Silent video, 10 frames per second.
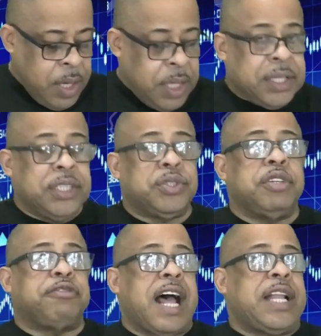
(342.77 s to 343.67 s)
It tells you
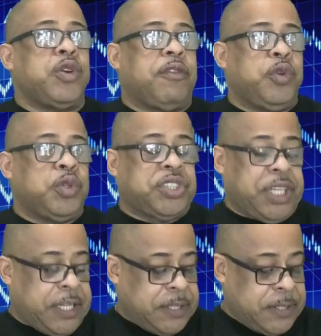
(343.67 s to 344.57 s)
the value of those
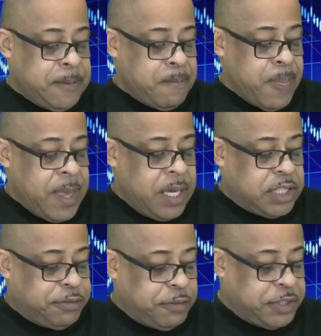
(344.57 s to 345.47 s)
shares
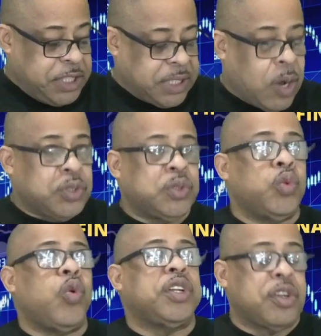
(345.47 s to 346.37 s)
it's
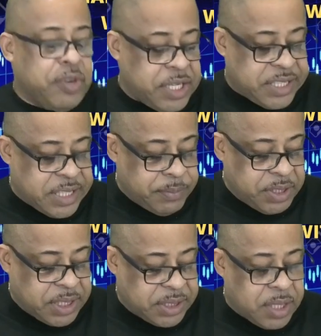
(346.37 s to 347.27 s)

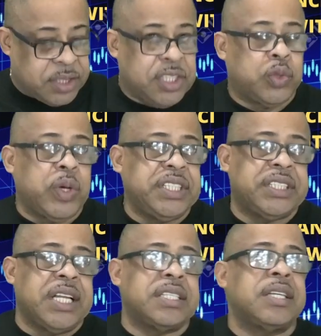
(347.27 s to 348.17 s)

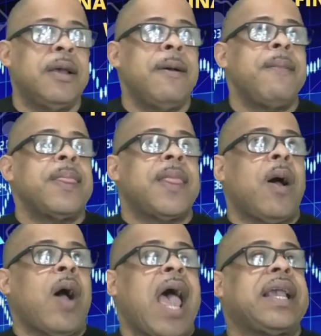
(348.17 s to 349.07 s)
$15,176.20.
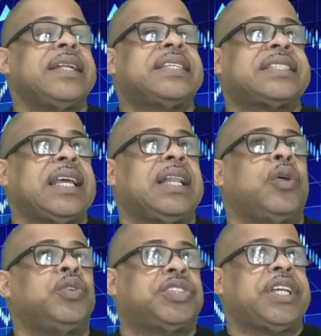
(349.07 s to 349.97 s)
Now, I could sell
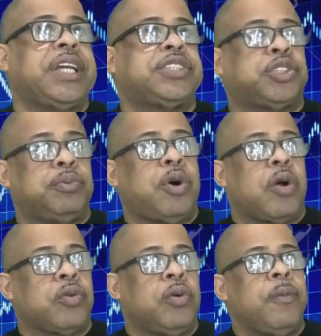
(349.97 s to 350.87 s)
those shares
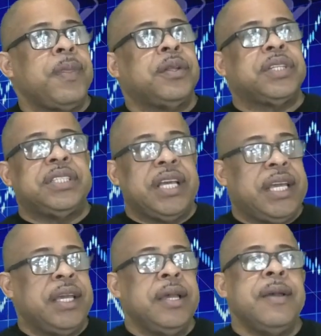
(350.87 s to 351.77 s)
tomorrow,
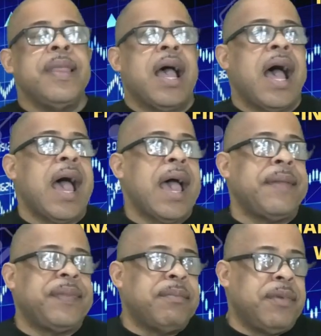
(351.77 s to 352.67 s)
today,
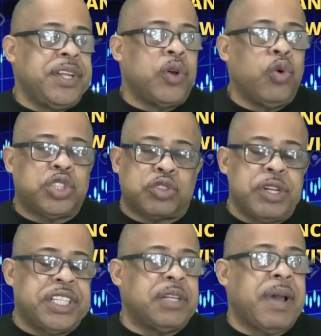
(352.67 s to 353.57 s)
and the money goes
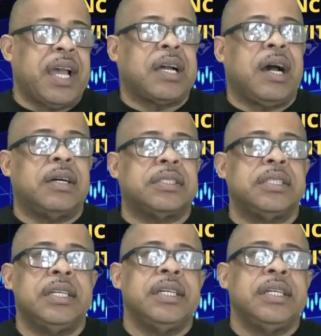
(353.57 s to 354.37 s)
straight into my account.